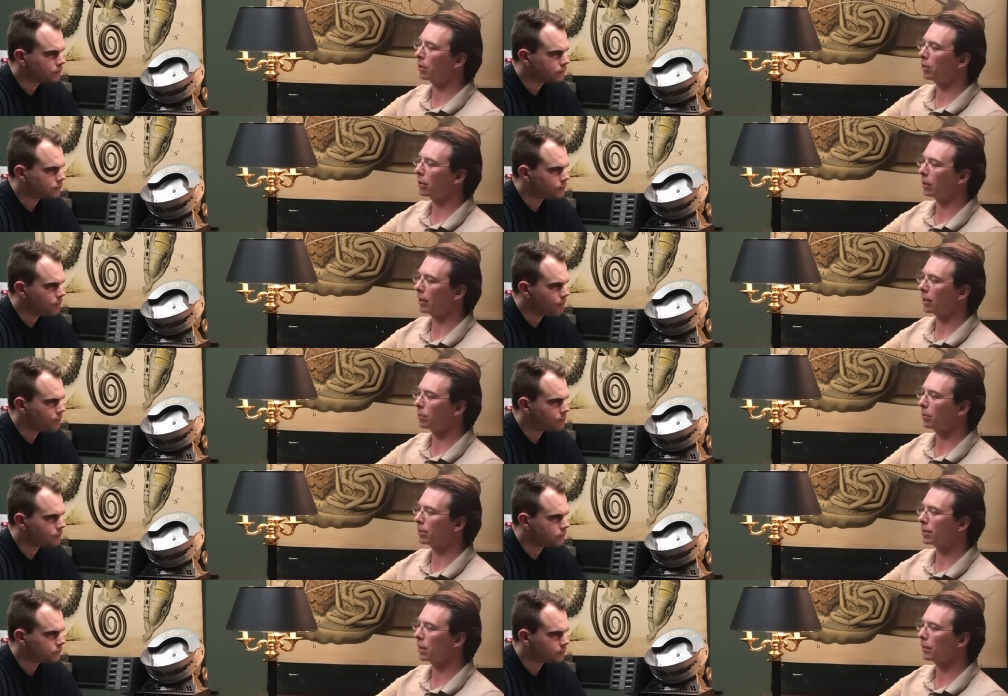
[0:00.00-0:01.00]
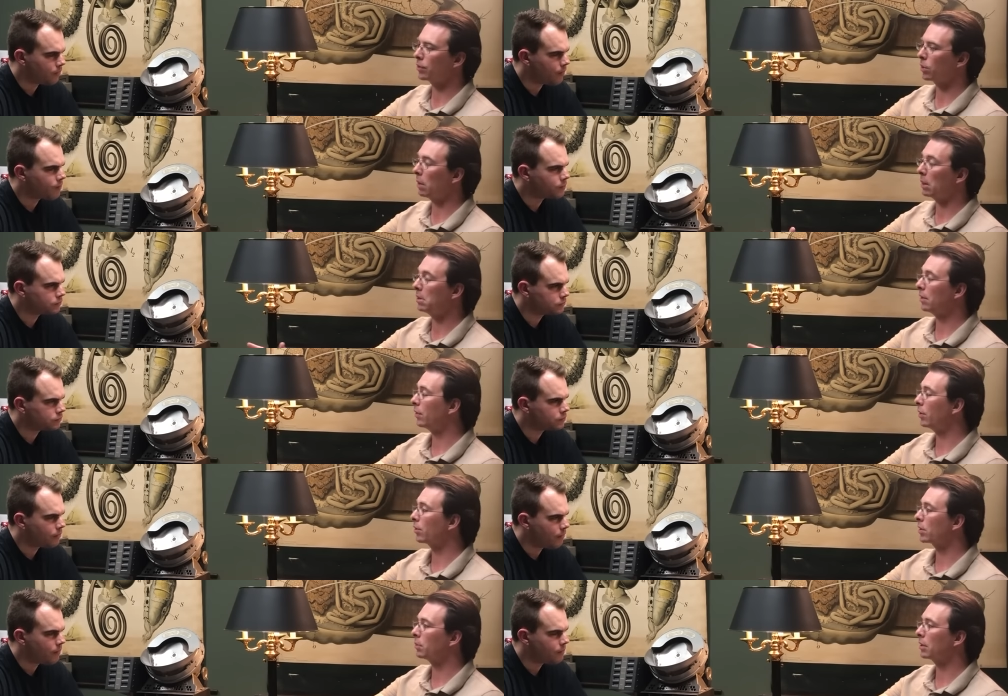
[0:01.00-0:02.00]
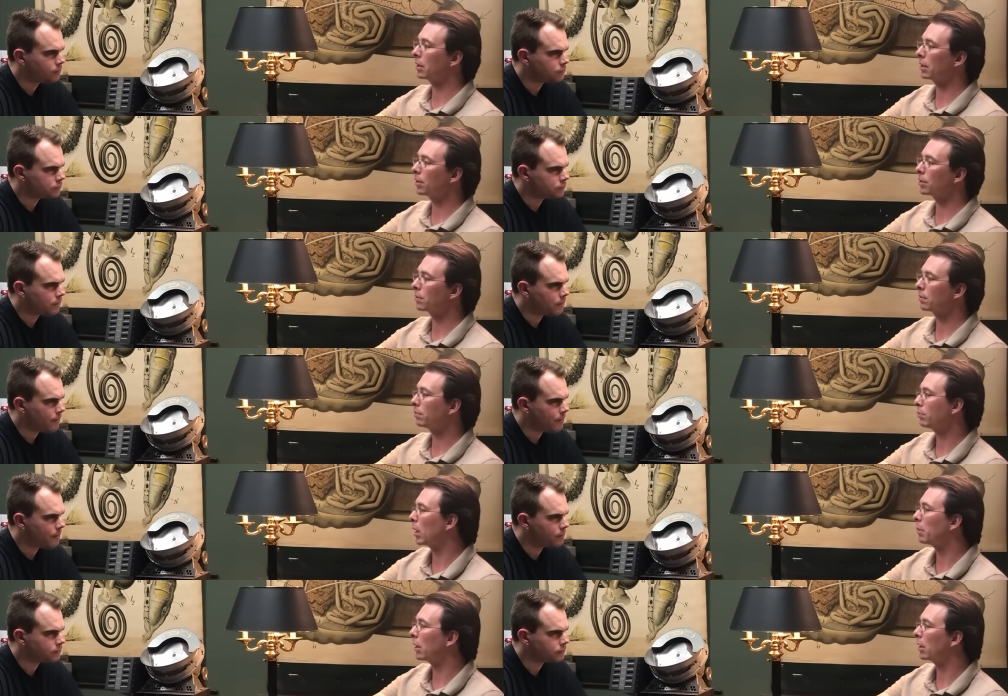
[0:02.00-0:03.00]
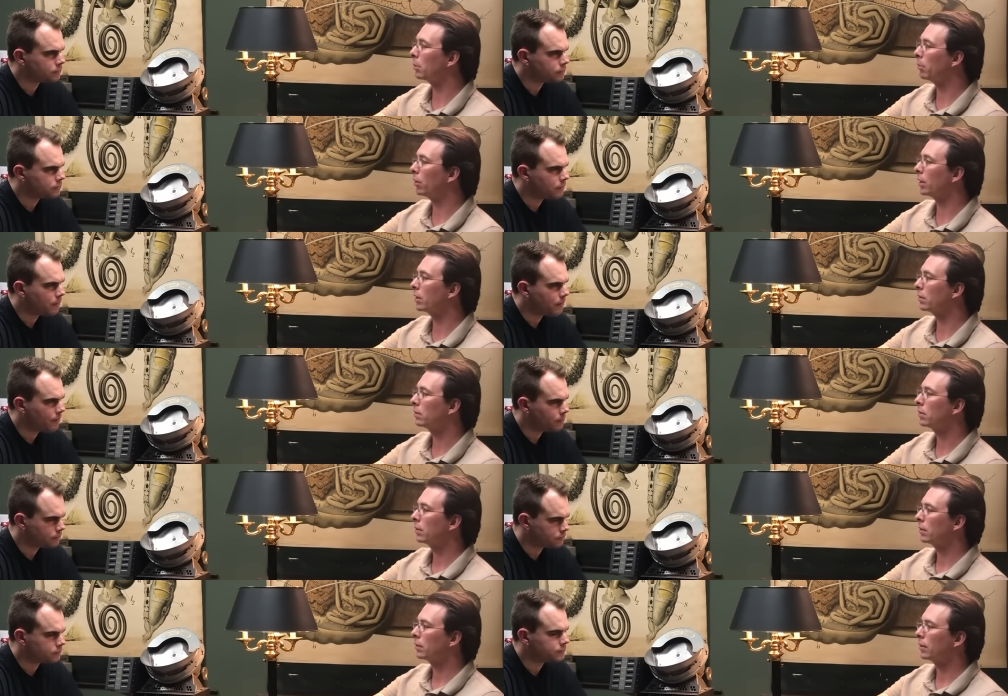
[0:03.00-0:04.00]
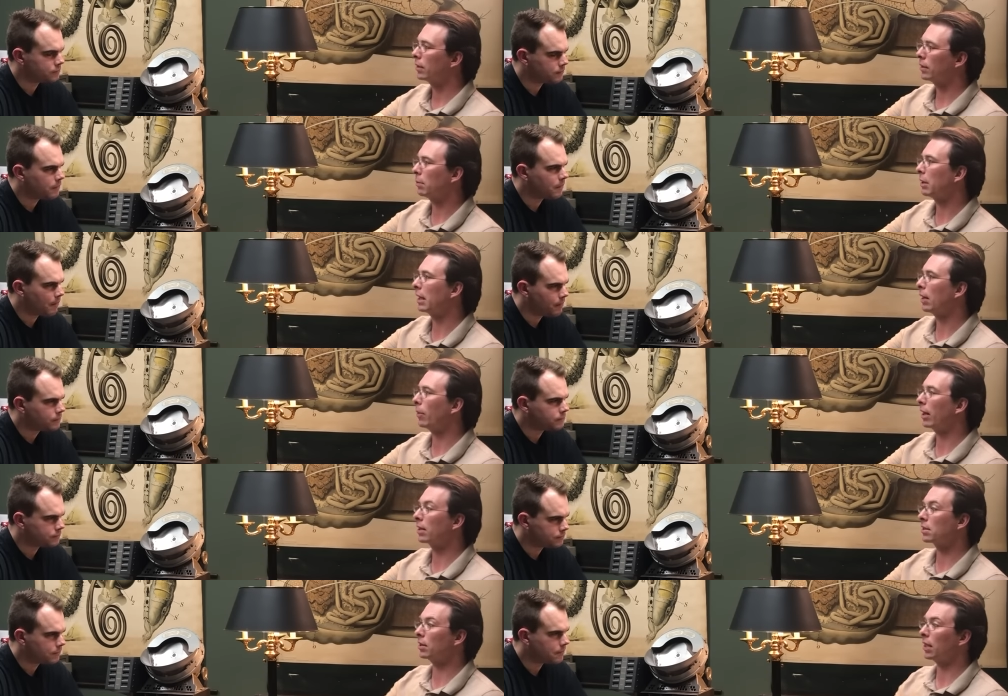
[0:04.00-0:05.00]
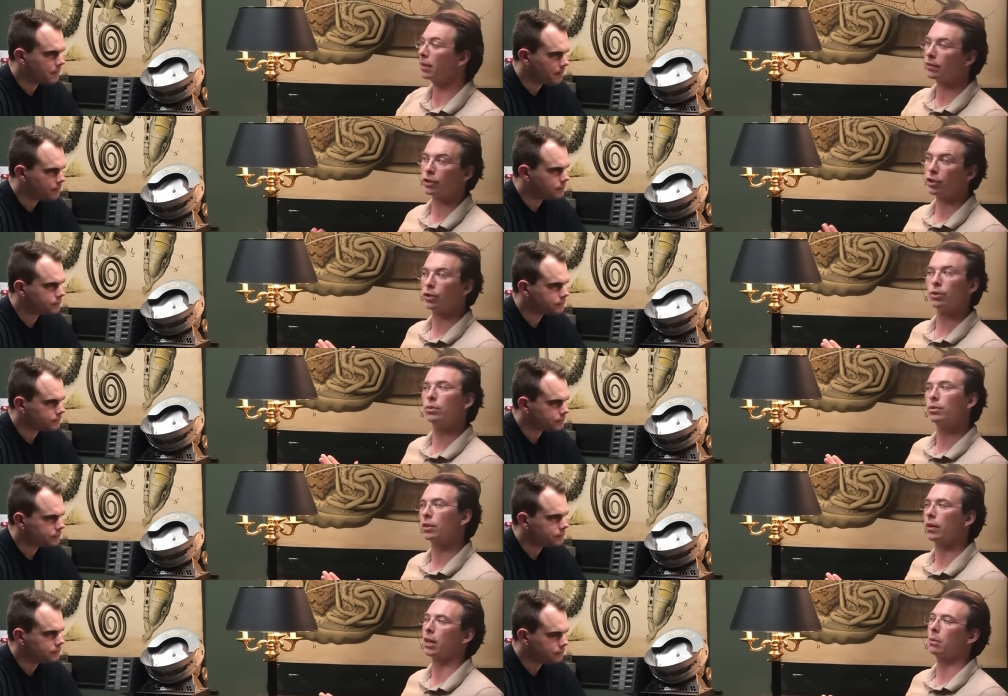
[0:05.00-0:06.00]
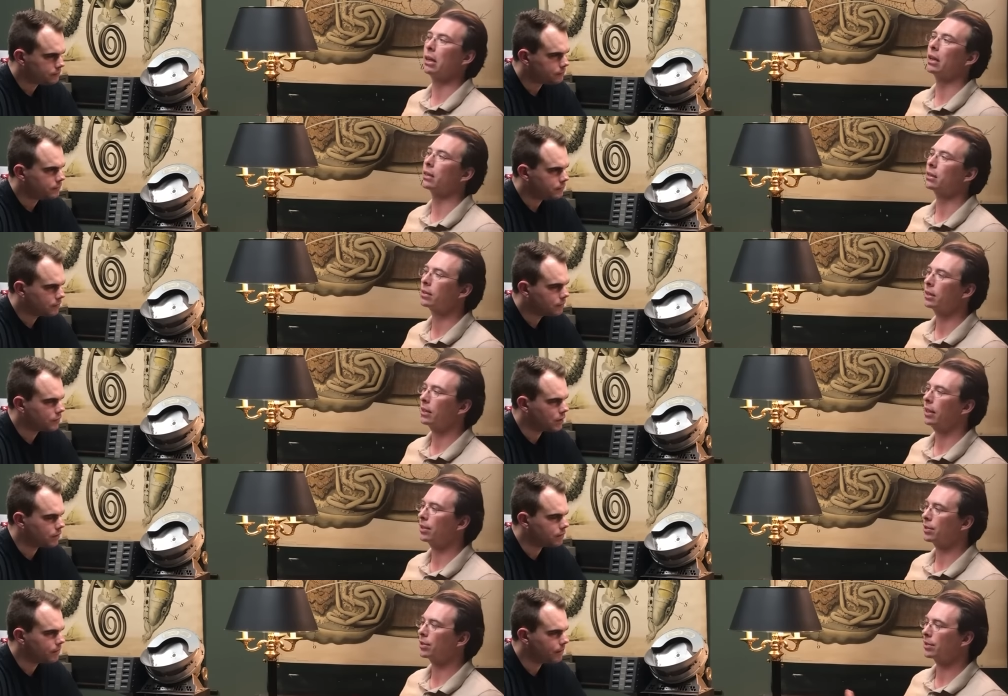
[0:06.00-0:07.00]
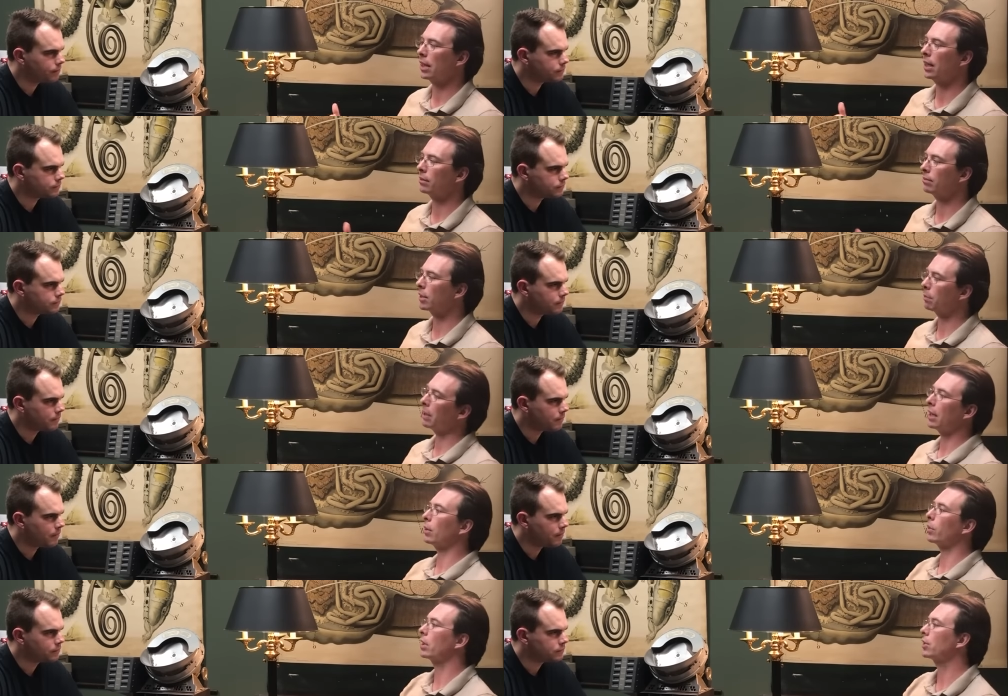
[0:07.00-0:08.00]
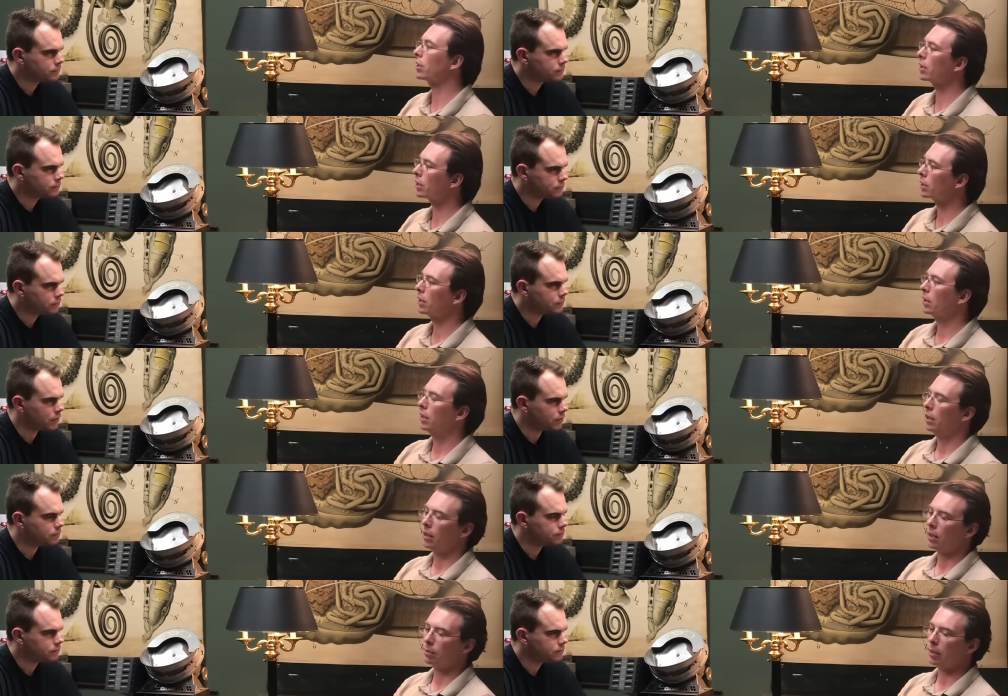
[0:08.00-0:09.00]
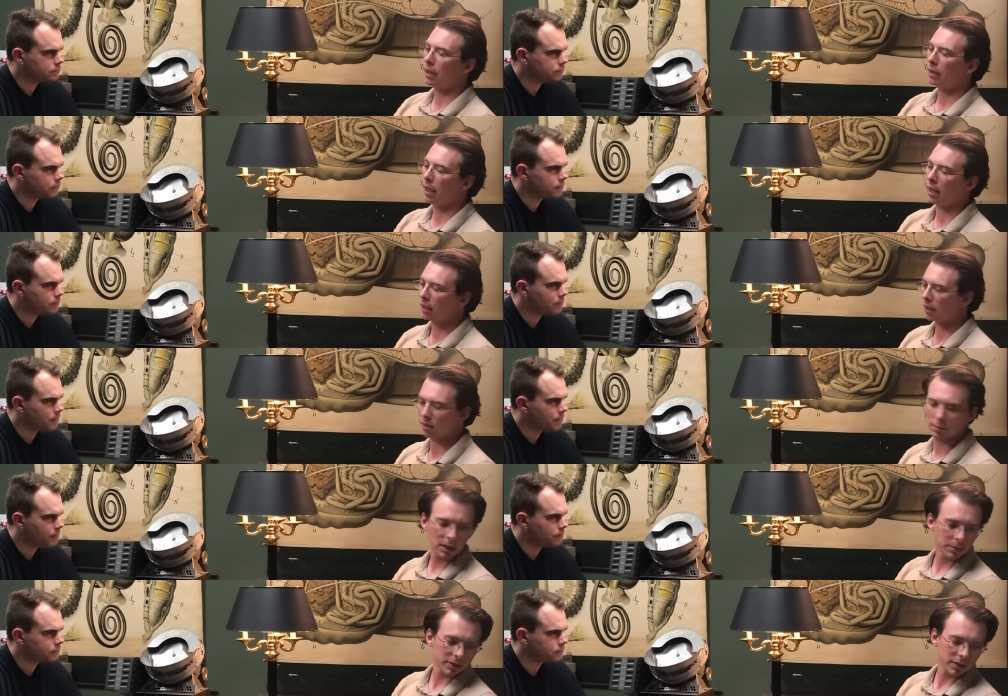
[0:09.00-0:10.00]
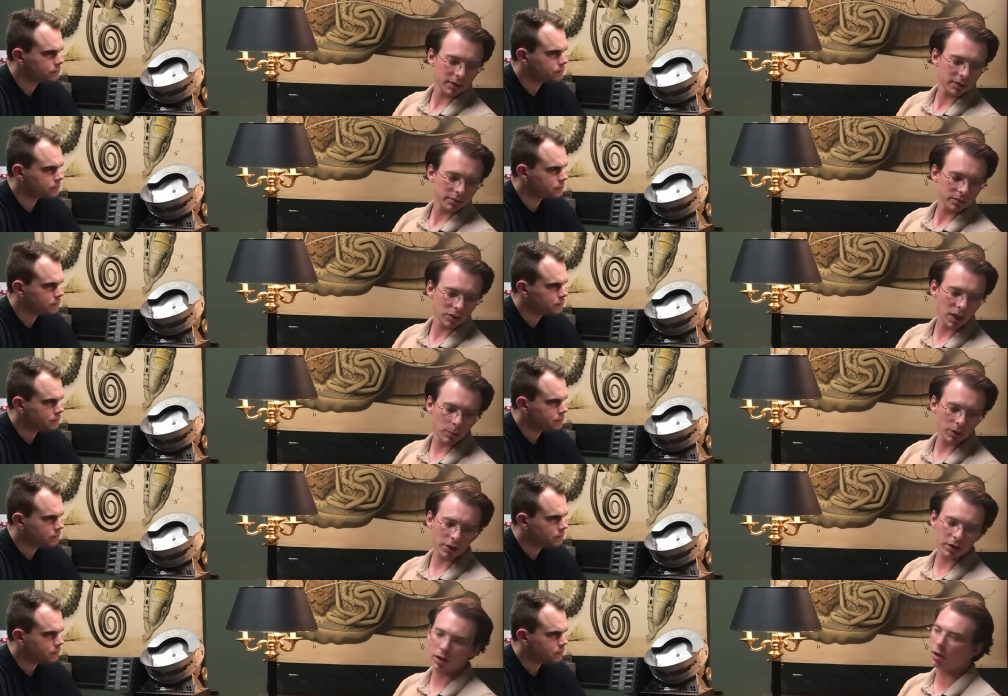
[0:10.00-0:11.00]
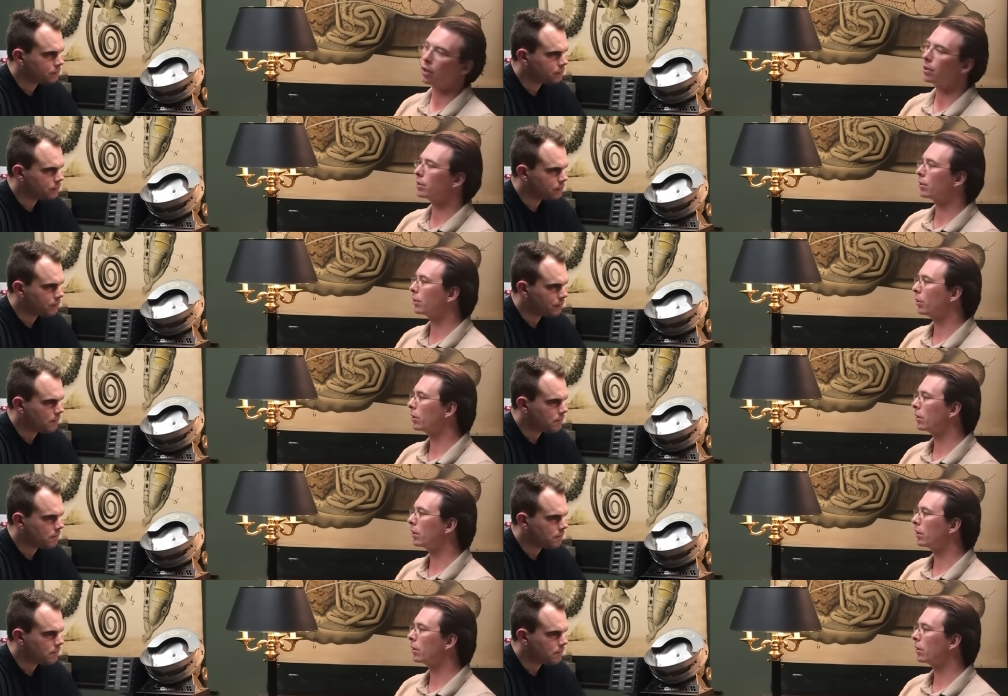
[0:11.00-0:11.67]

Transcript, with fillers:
Speaker 1: do the collectible stuff. So maybe if you know someone that does primarily bullion, I mean, that way I still have two to recommend. Yeah. It's just not competing with each other. Yeah. But yeah, I'd like to be able to grab one of your cards and throw it